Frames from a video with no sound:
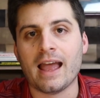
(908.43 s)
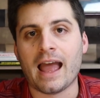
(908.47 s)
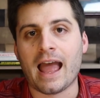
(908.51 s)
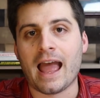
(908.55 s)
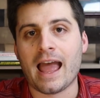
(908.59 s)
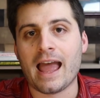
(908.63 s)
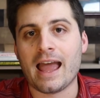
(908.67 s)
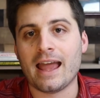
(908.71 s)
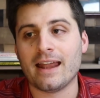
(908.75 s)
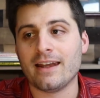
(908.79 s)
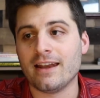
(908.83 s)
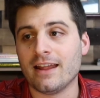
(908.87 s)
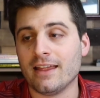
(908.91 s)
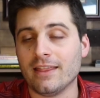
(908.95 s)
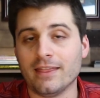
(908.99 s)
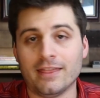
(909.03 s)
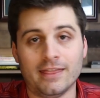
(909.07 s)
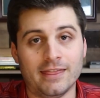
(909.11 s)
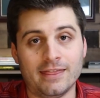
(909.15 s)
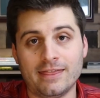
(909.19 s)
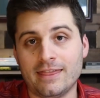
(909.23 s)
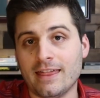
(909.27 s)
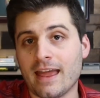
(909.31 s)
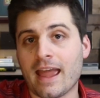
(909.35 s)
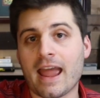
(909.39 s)
and
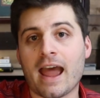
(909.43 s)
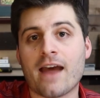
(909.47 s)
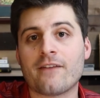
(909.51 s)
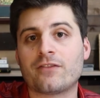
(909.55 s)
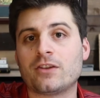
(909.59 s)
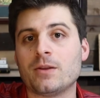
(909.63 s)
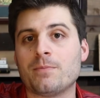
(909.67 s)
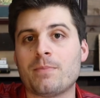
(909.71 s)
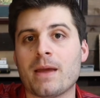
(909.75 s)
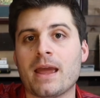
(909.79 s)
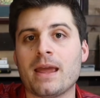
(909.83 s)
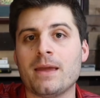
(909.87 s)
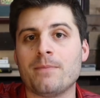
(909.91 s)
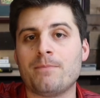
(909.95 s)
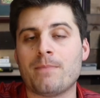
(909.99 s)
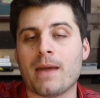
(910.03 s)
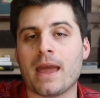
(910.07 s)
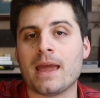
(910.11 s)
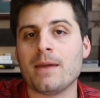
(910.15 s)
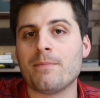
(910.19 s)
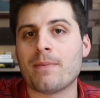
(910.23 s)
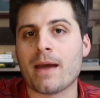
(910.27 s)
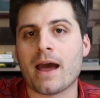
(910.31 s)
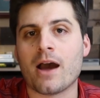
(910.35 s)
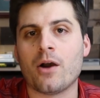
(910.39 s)
they have to pay
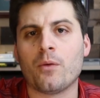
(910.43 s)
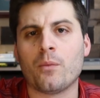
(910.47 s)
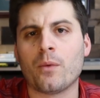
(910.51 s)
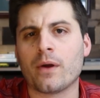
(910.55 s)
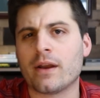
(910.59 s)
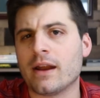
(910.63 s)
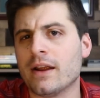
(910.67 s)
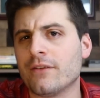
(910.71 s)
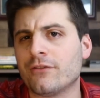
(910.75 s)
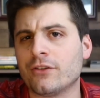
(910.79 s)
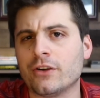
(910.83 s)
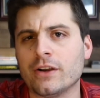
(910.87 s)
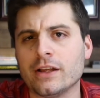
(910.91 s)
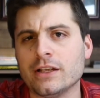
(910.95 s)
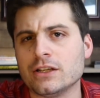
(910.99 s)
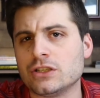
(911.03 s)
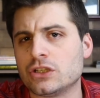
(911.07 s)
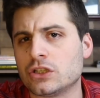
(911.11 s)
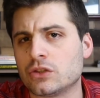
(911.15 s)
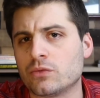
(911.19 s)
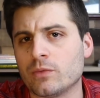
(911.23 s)
PayPal, whatever it is,